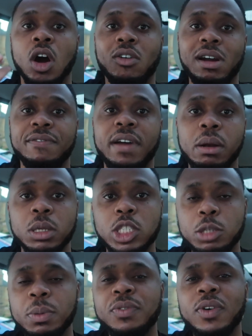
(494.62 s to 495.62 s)
Alright, finally,
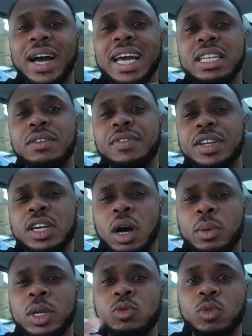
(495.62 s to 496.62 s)
just before I end the video, I
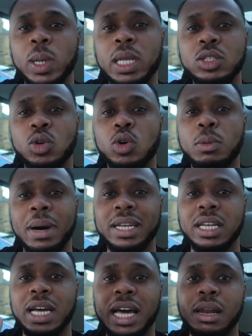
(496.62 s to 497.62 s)
want to quickly talk about
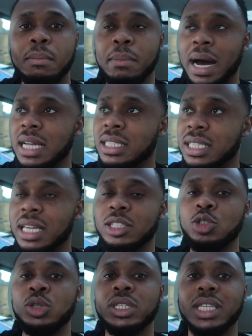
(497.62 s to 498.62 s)
the kind of mindset
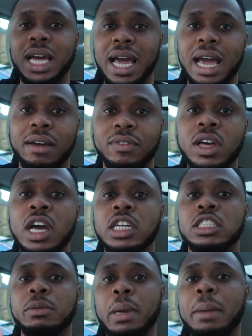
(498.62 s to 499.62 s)
you need to have
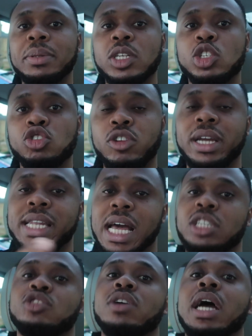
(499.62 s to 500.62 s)
to be able to trade
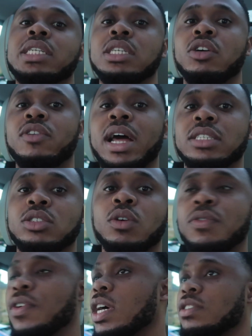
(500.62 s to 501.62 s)
that strategy, alright? So
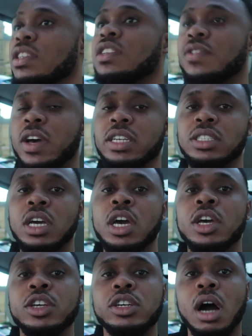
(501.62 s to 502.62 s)
first things first,
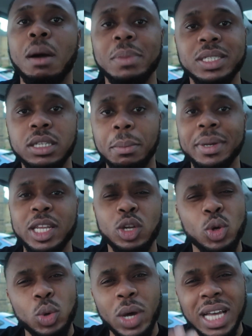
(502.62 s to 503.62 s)
you can't be somebody
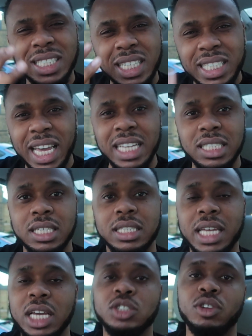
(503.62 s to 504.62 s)
who hesitates to
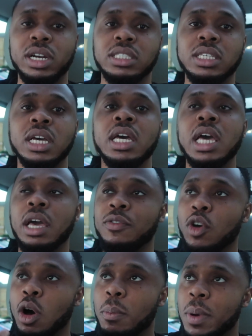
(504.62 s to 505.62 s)
take trades. If
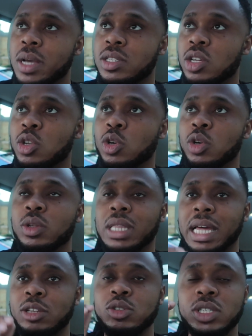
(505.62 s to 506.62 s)
you're a person who,
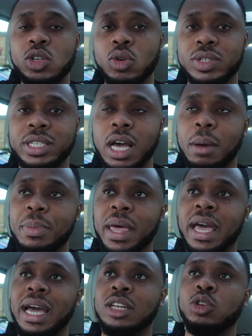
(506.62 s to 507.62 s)
like, you see your setup
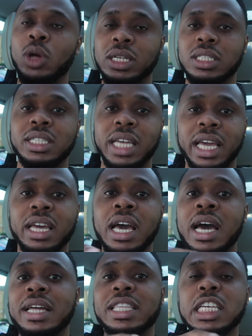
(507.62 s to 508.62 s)
there and you hesitate,
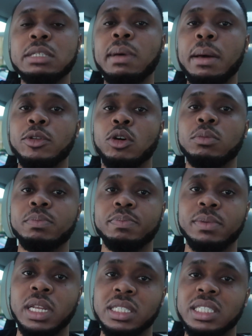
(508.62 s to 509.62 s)
this might not
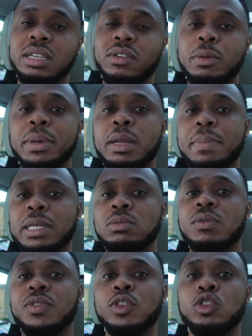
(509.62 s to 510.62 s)
necessarily be the best
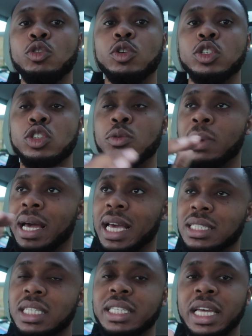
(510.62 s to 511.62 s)
one for you because you might
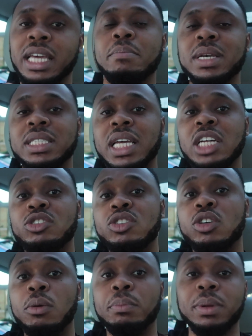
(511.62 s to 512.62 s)
hesitate, miss the entry
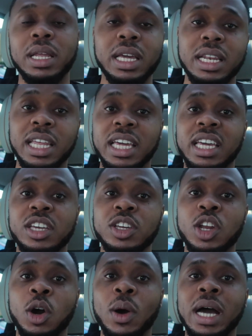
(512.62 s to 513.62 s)
completely, you know,